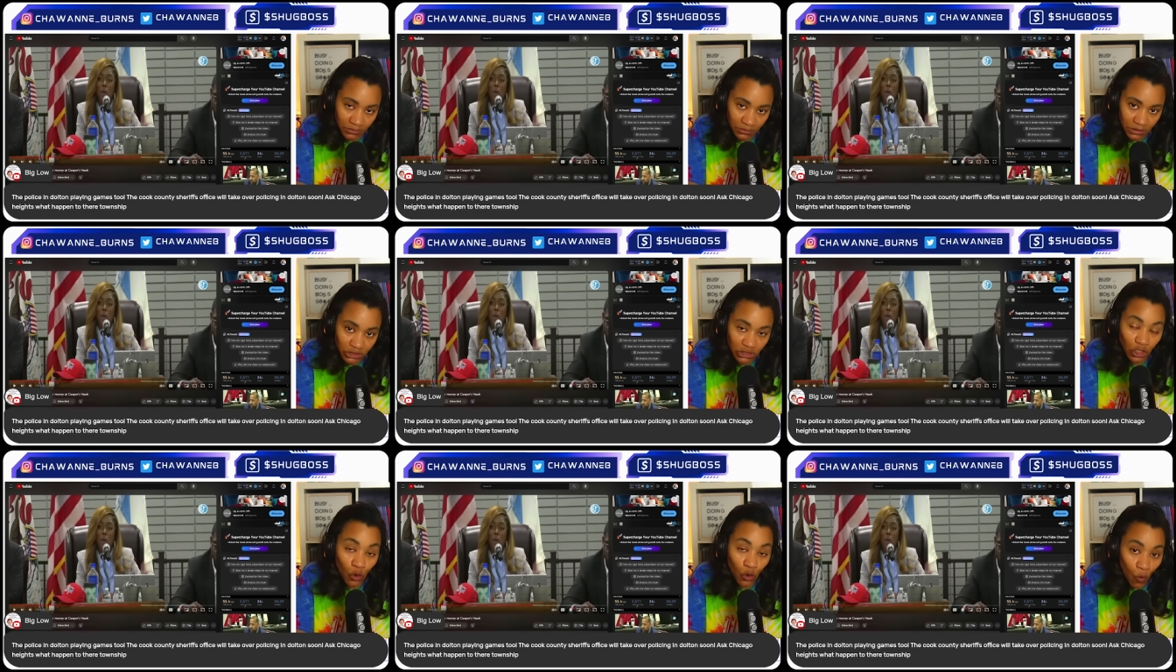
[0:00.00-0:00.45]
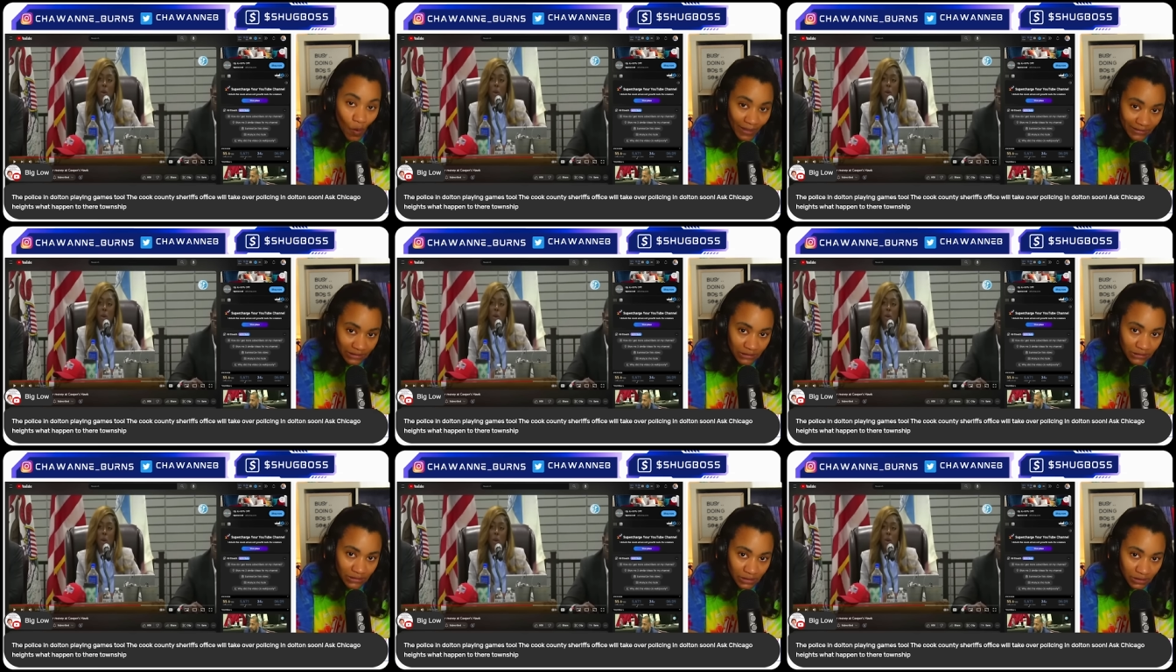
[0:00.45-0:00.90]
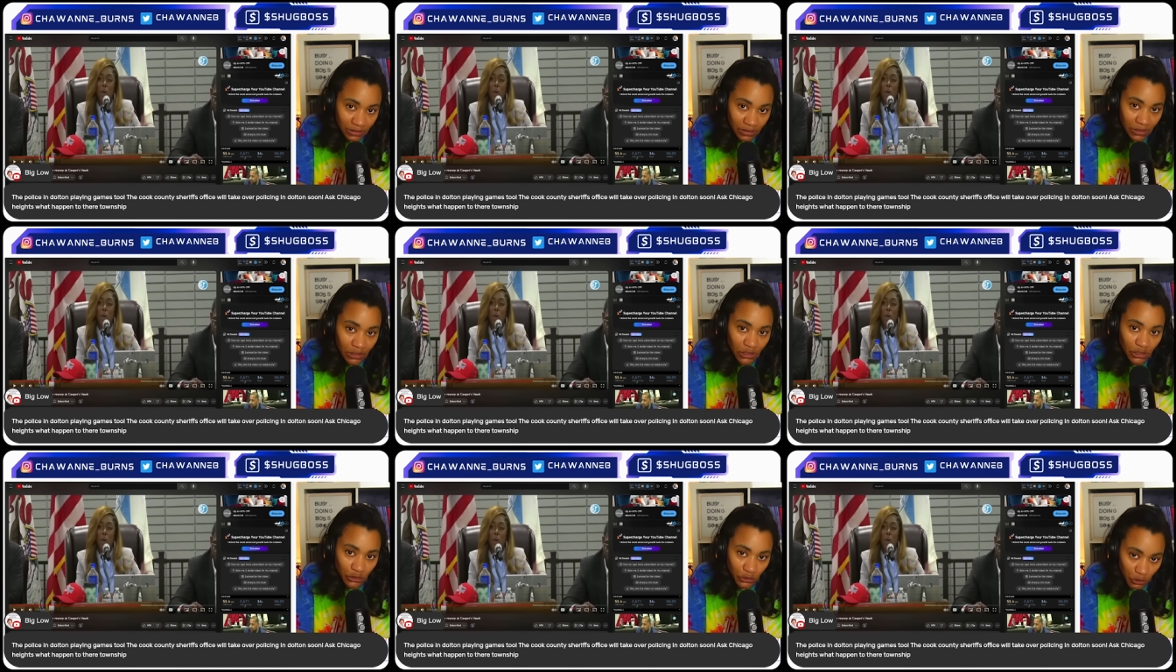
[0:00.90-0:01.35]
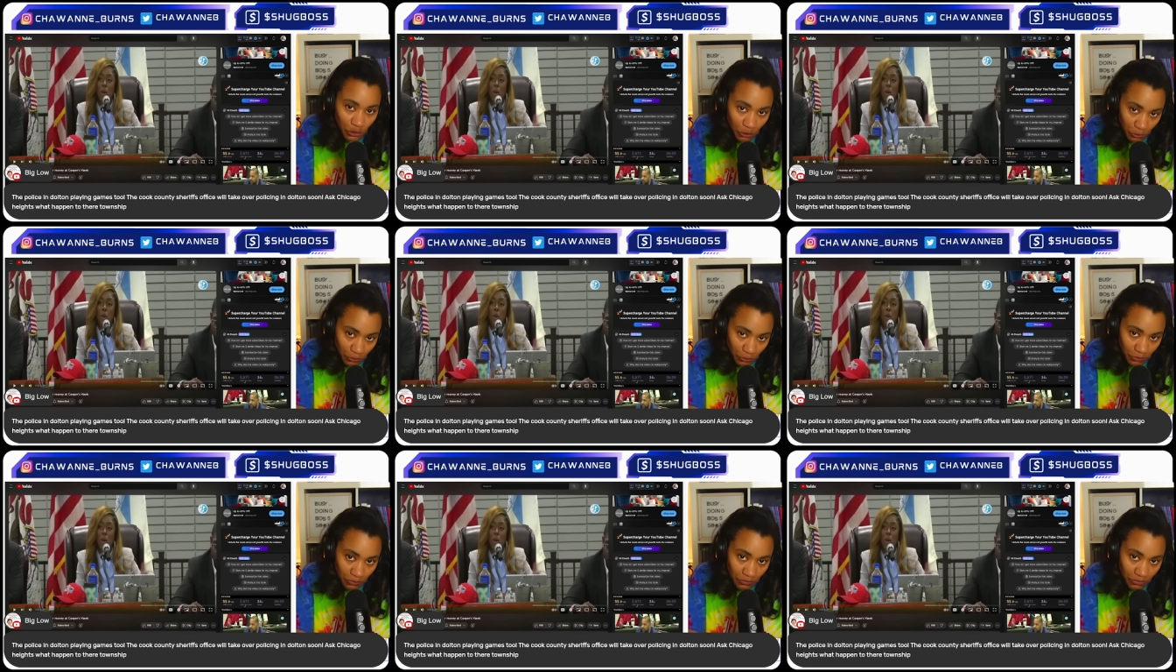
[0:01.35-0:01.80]
to question
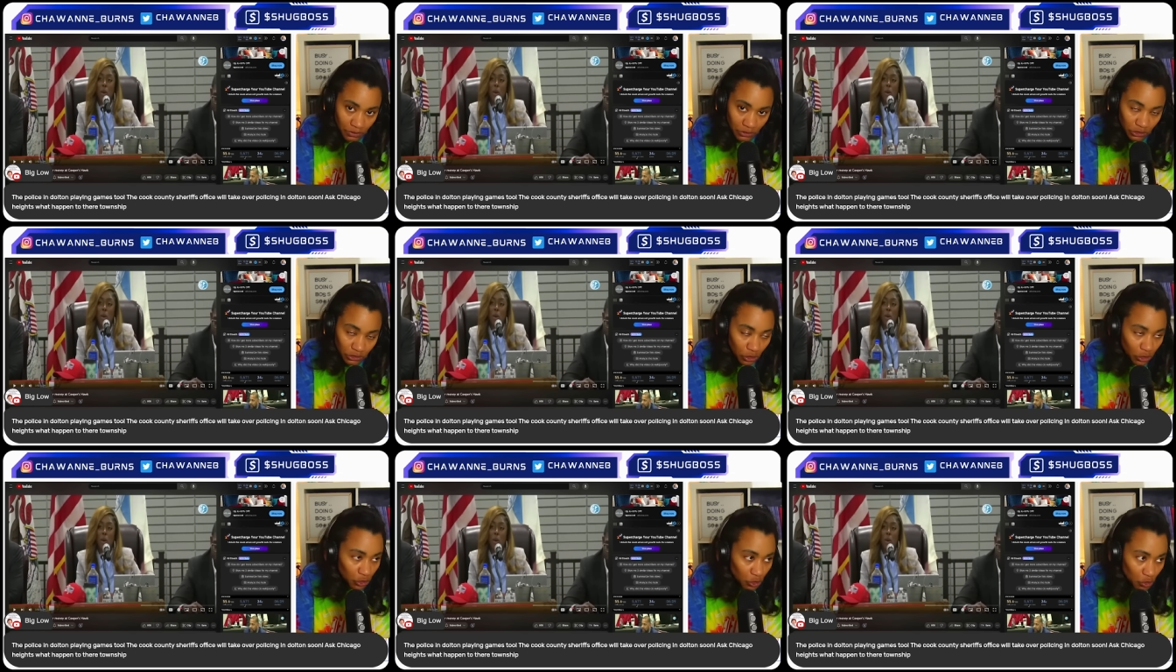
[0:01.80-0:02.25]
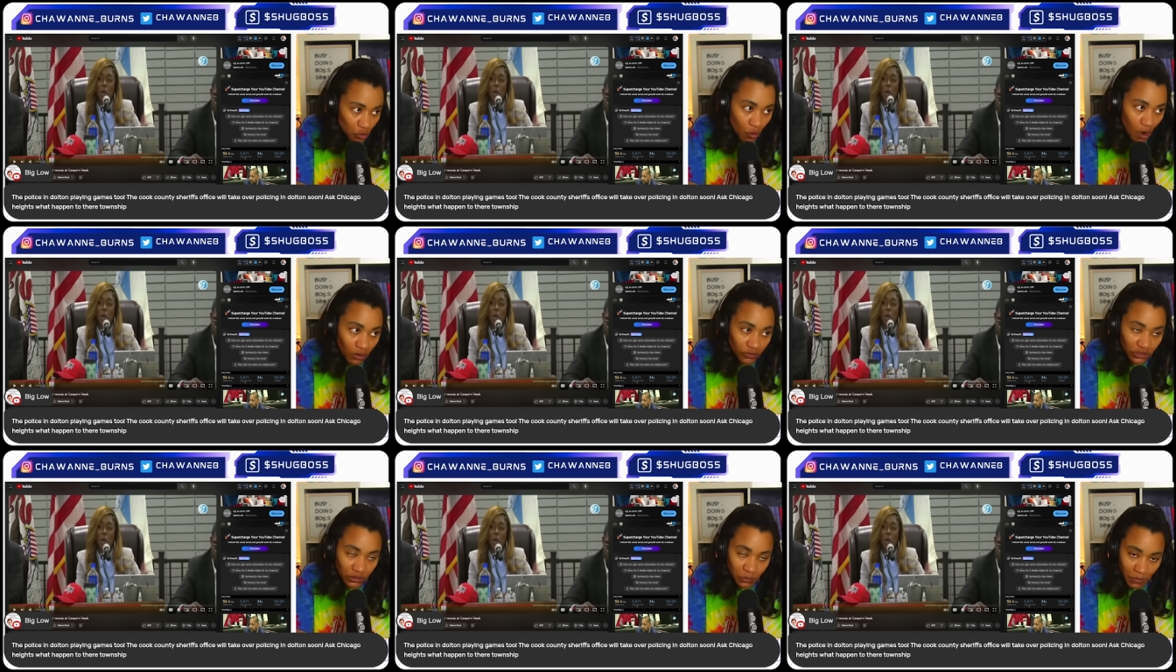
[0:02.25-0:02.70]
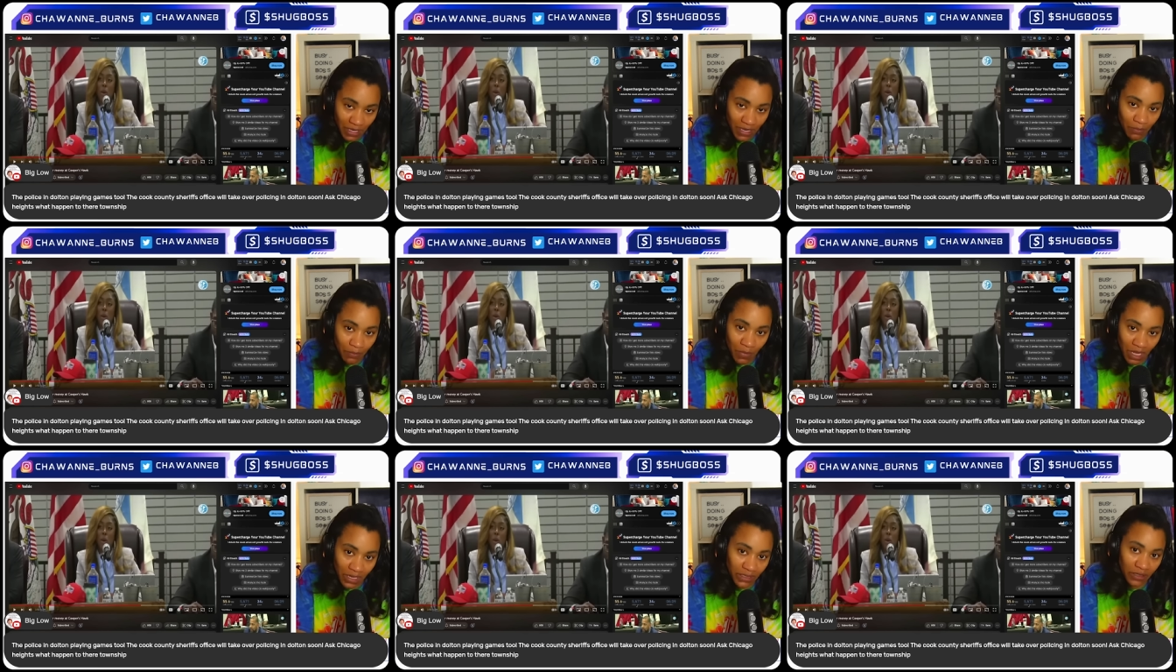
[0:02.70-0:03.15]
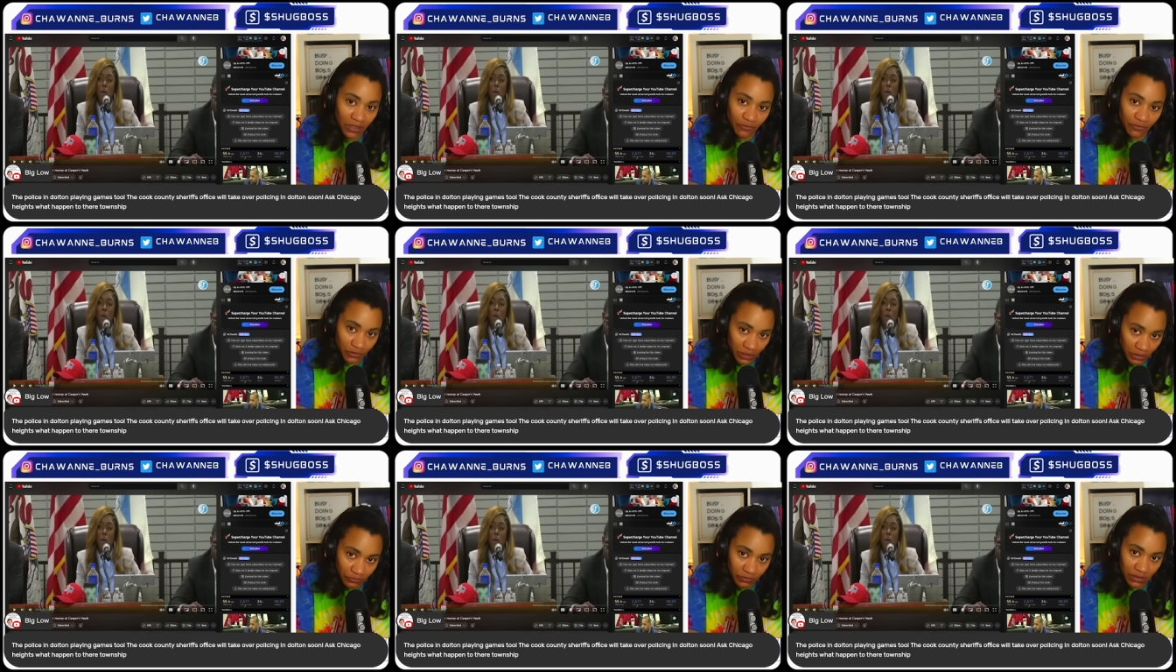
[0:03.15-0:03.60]
you so you won't spend money
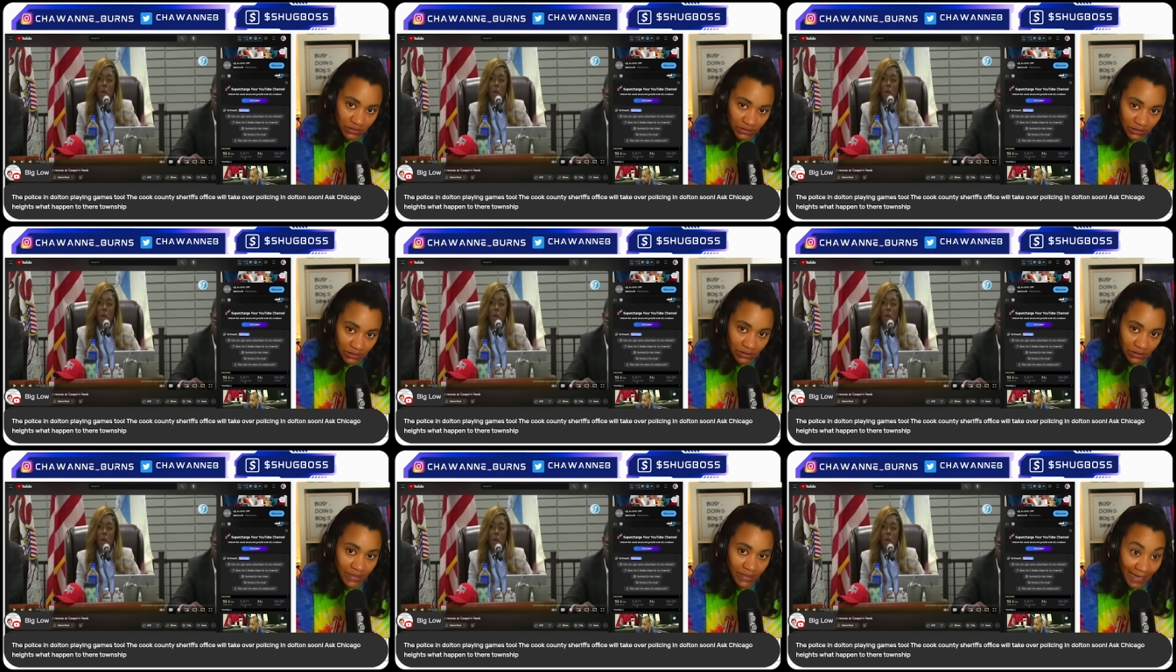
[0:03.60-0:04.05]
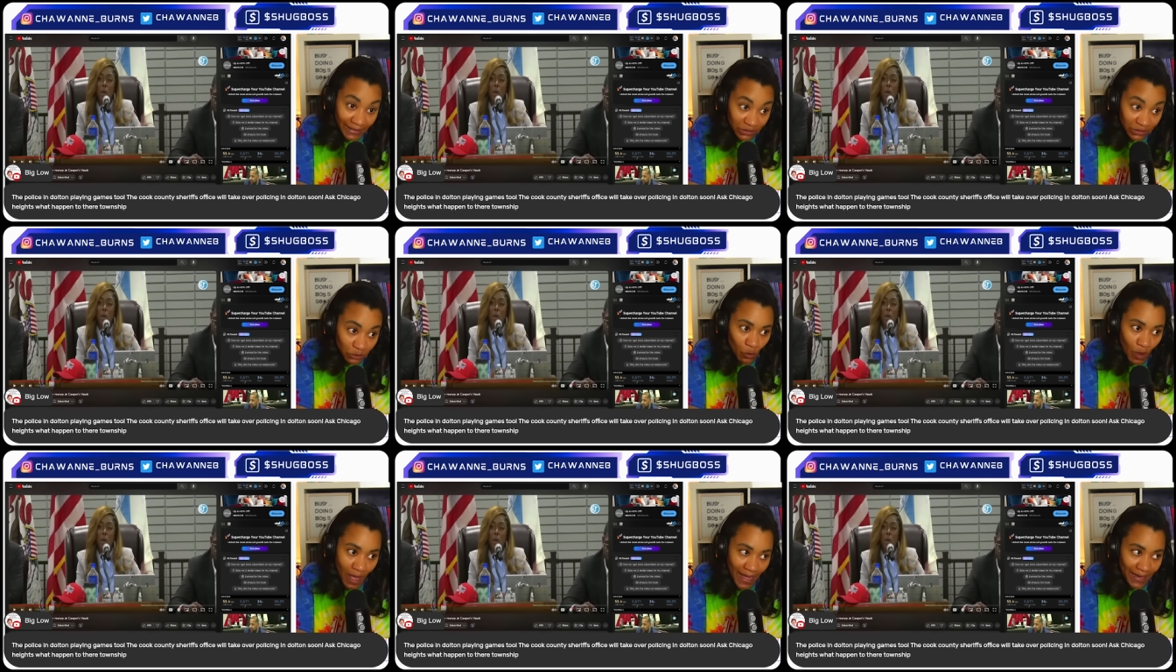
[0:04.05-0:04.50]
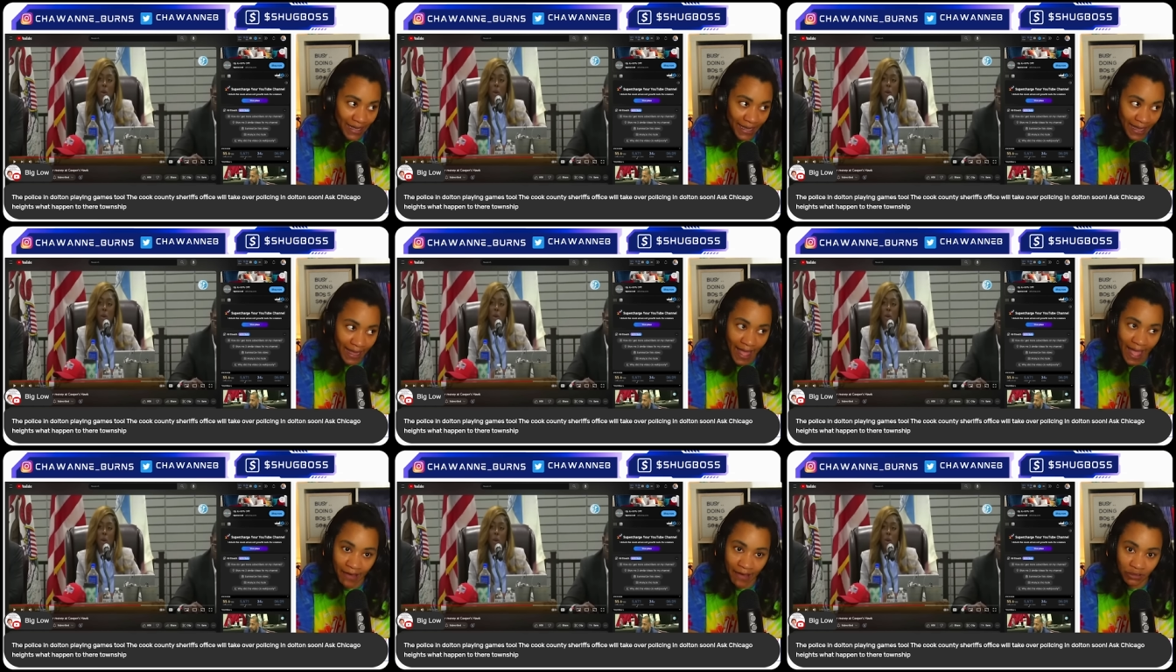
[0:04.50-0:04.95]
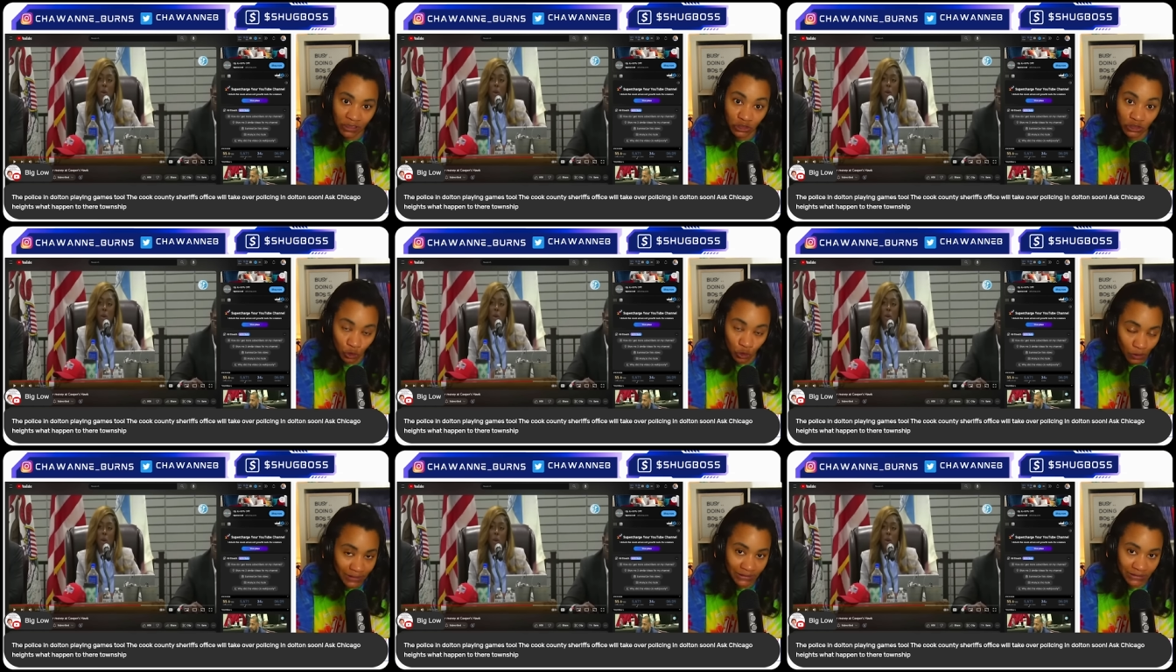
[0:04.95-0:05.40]
frivolously. That's why they have a
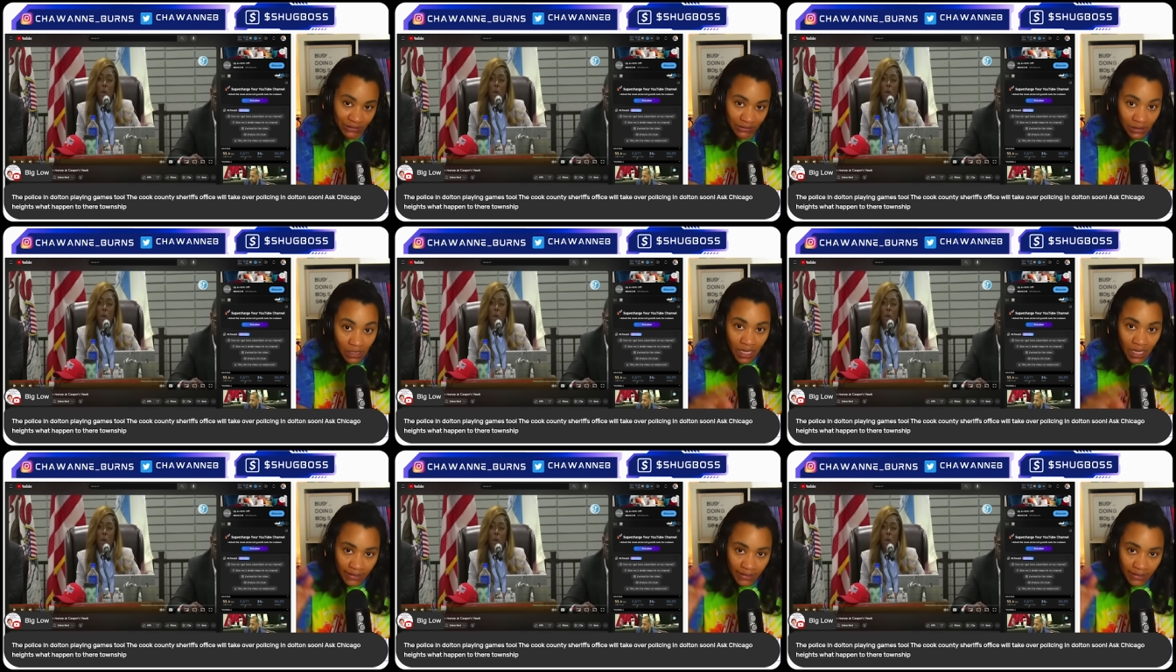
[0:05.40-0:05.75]
trust.